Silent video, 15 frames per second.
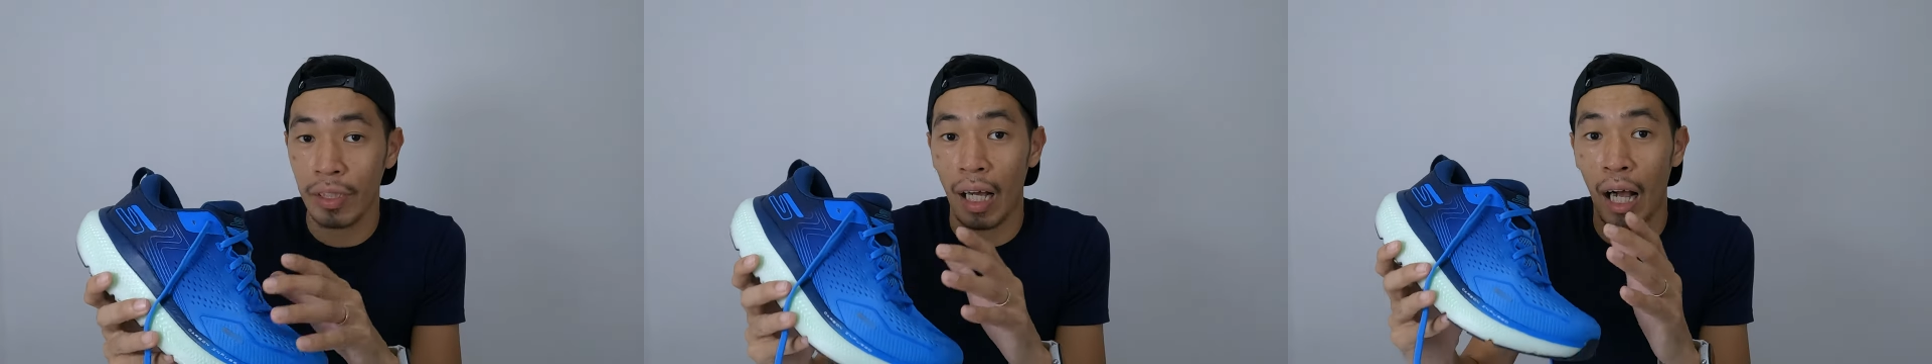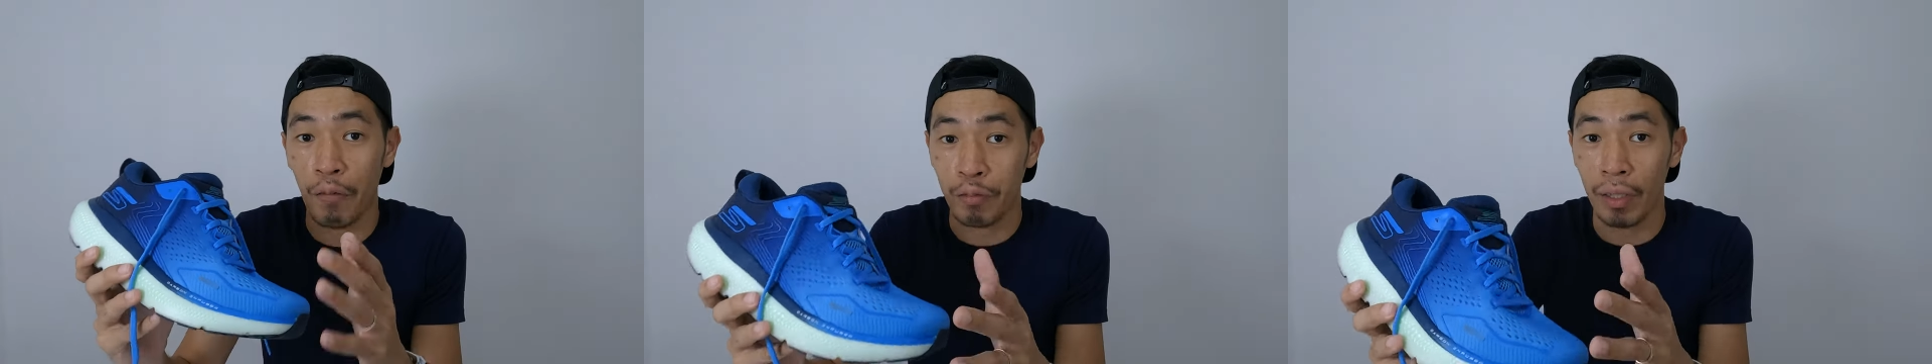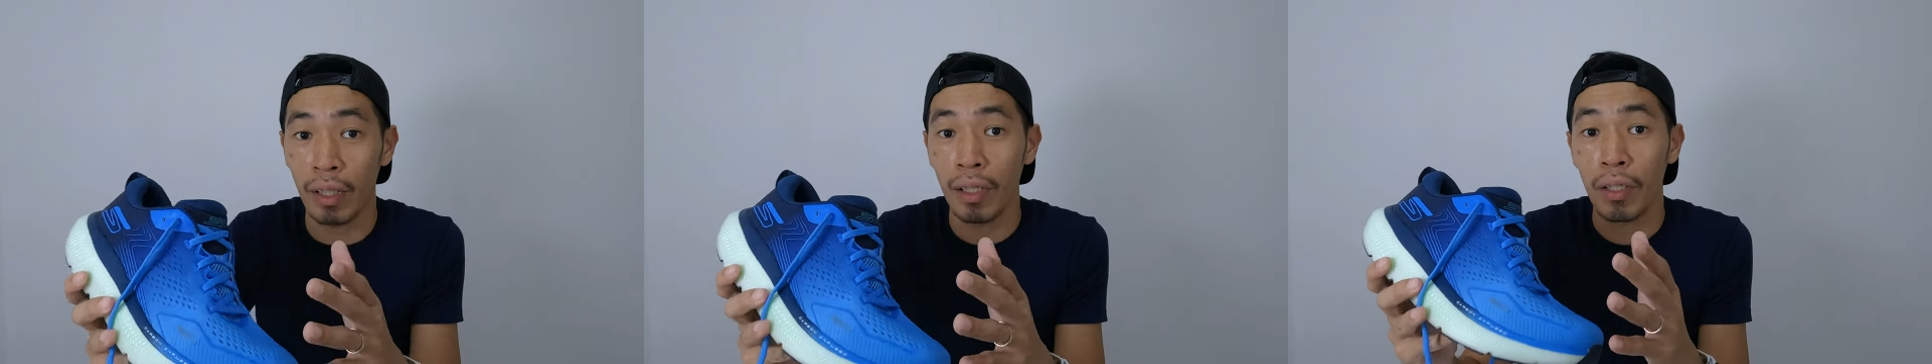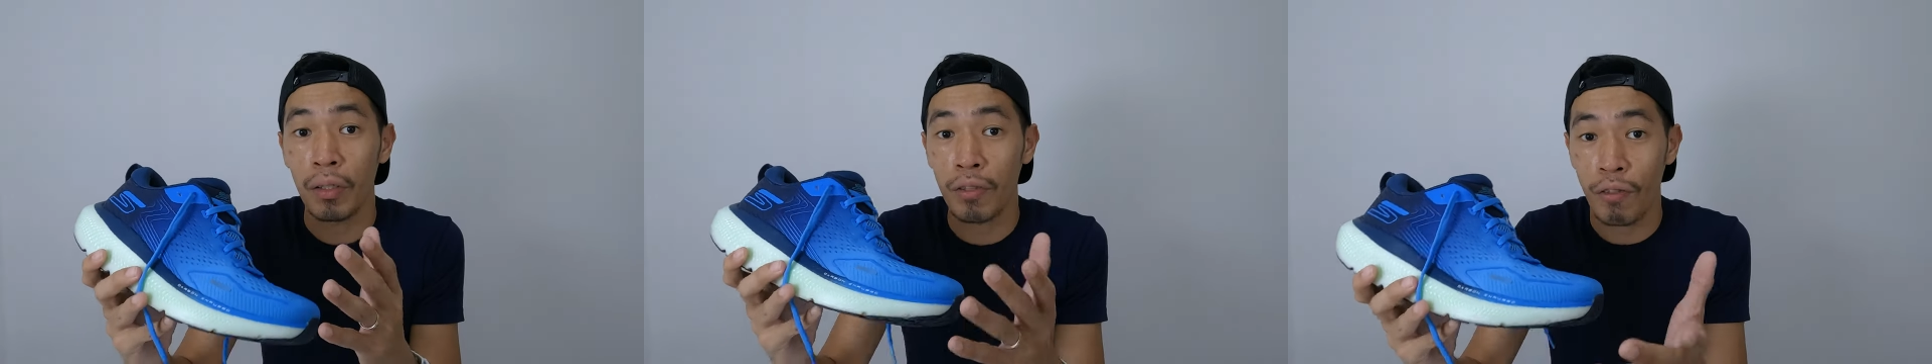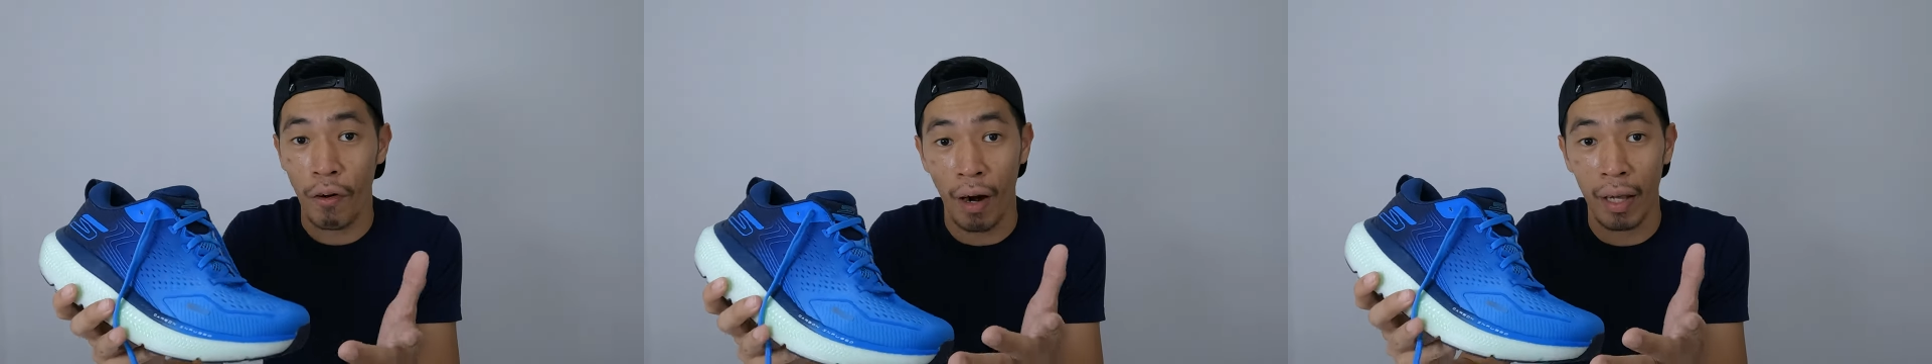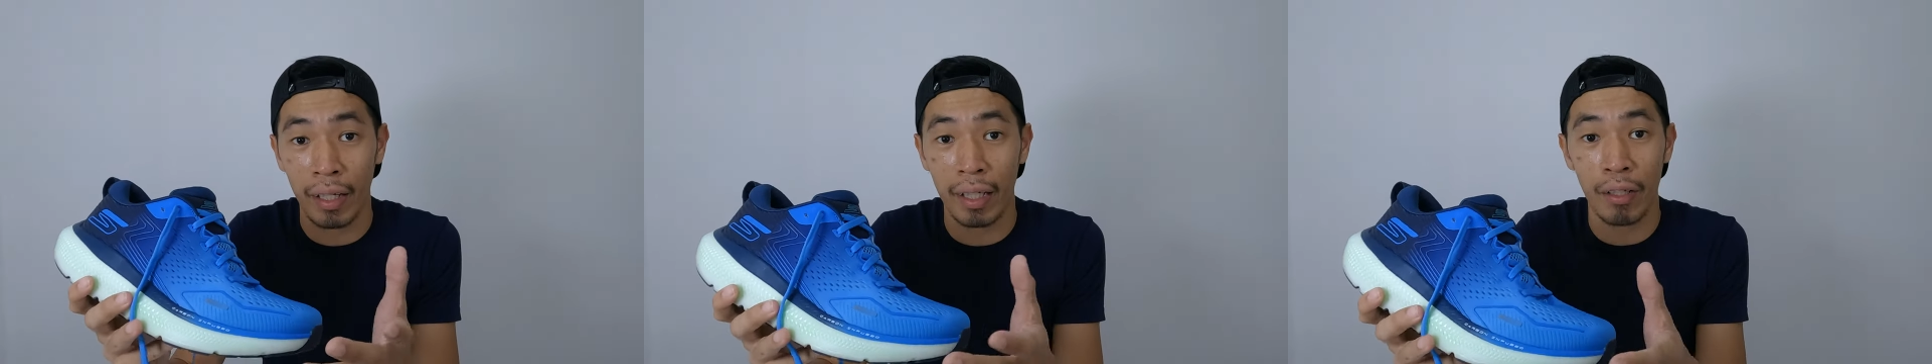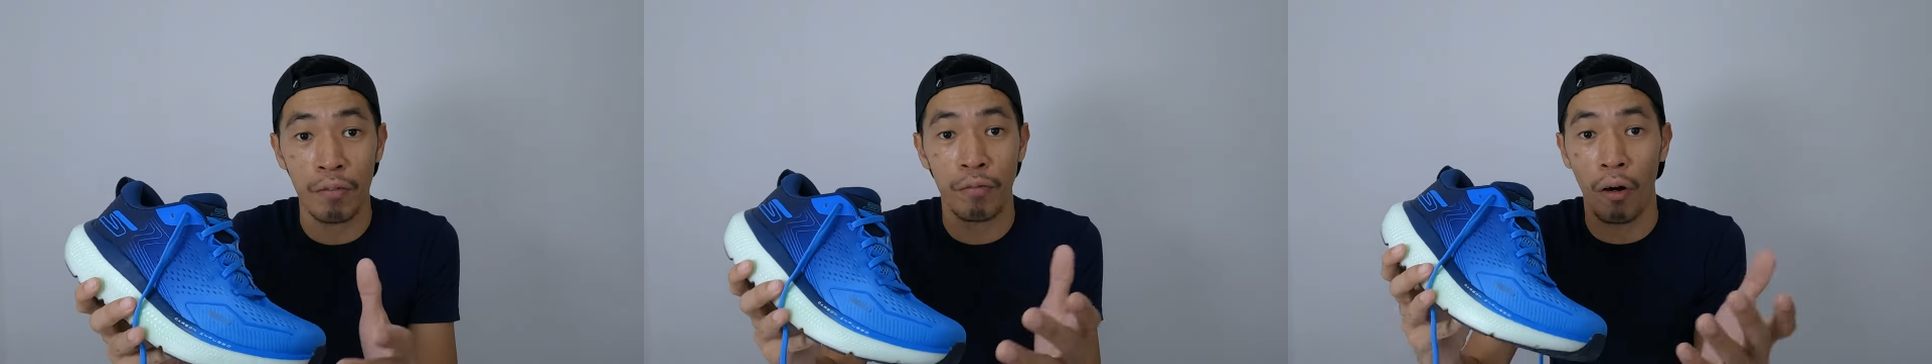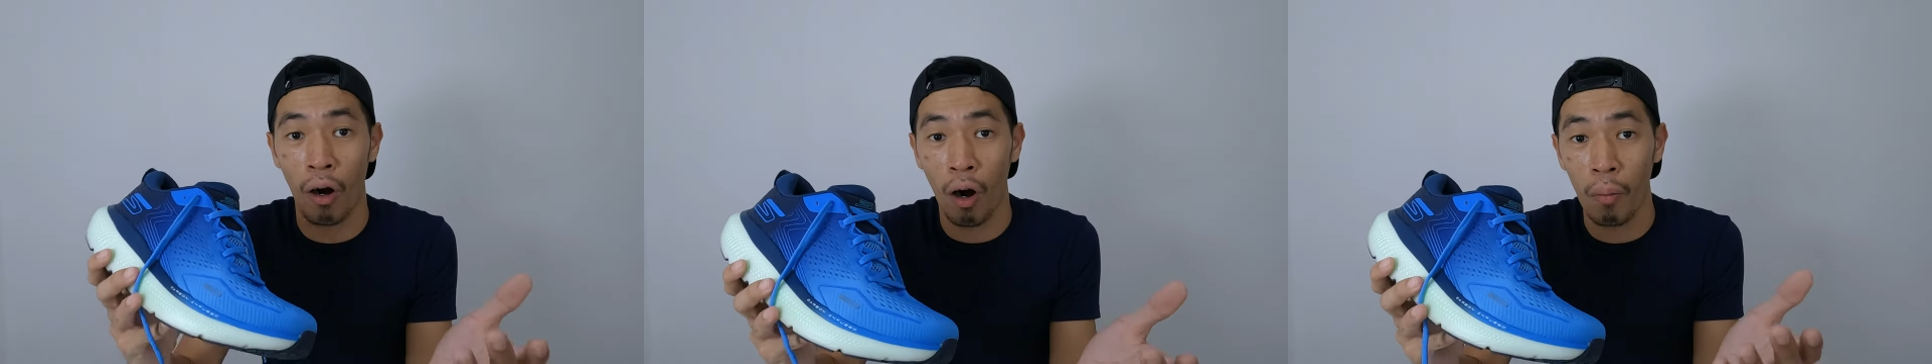after trying it
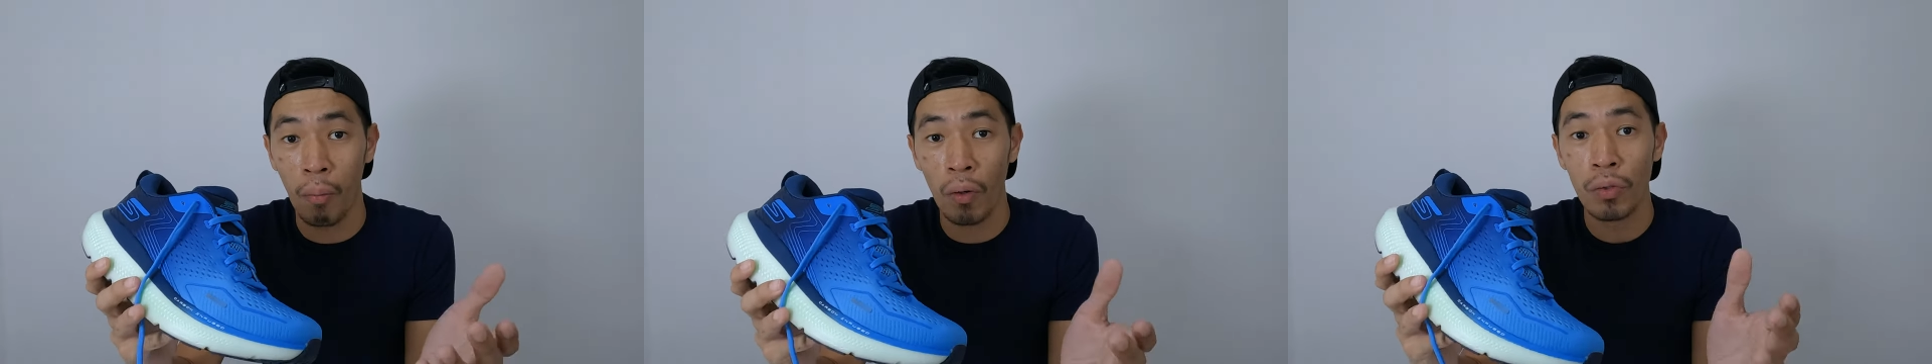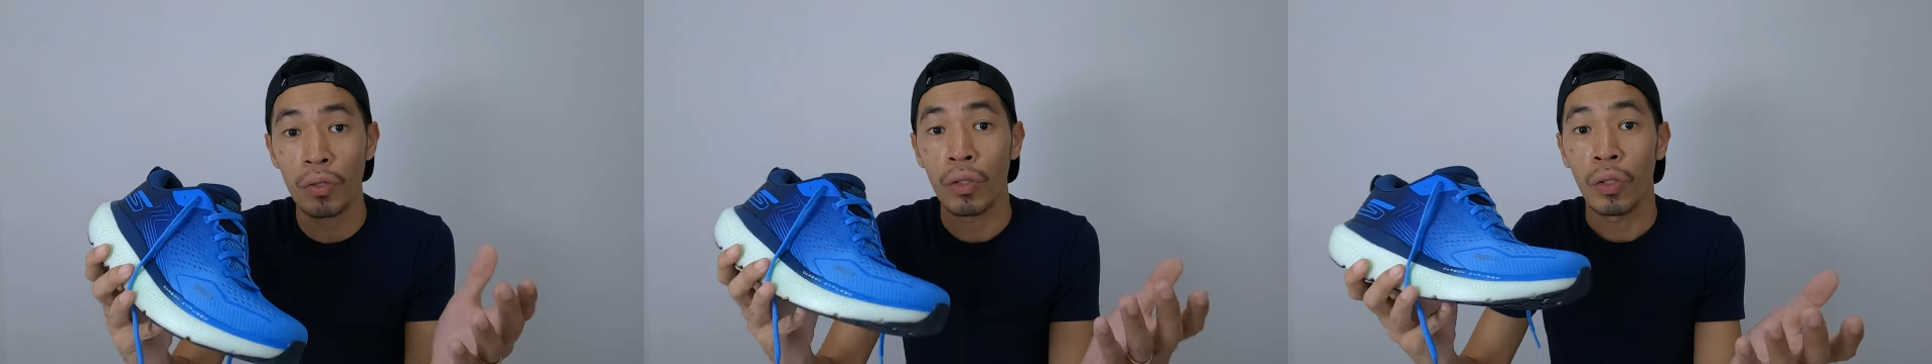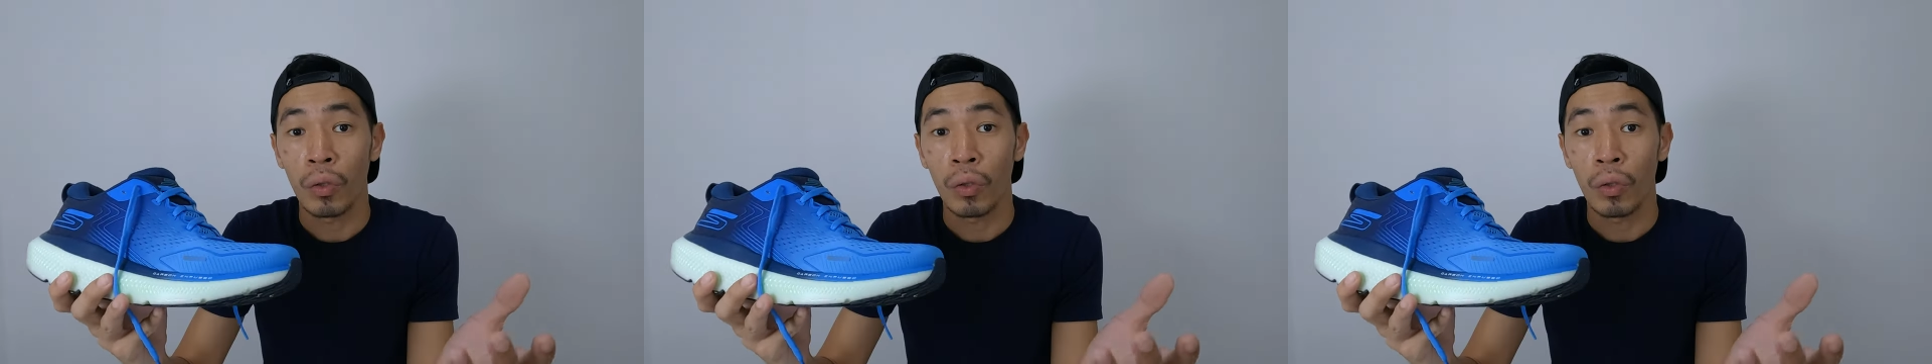for almost